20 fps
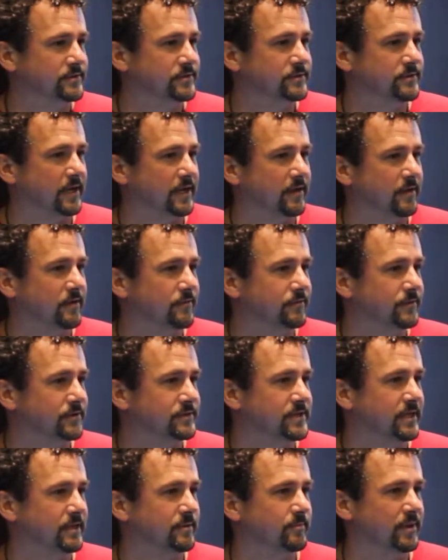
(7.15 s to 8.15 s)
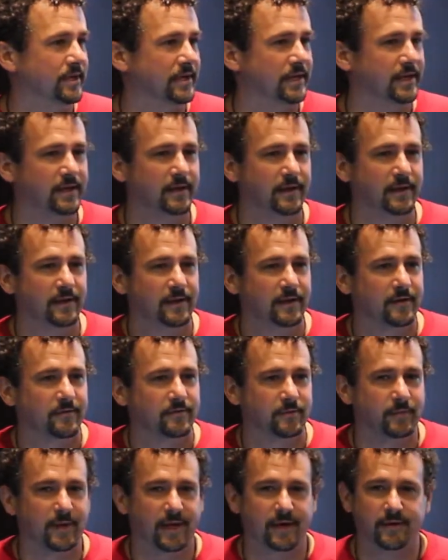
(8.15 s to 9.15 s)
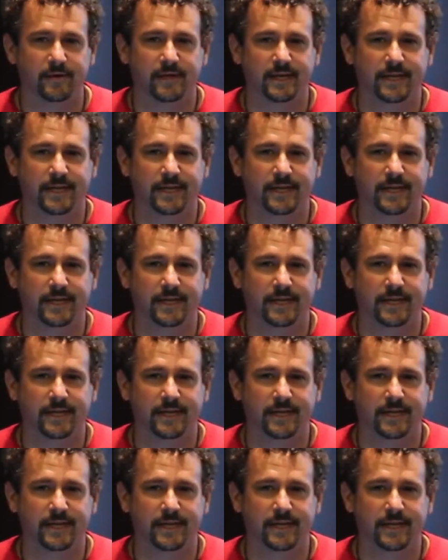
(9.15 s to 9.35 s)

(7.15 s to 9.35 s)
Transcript: So I don't know if there's anybody from that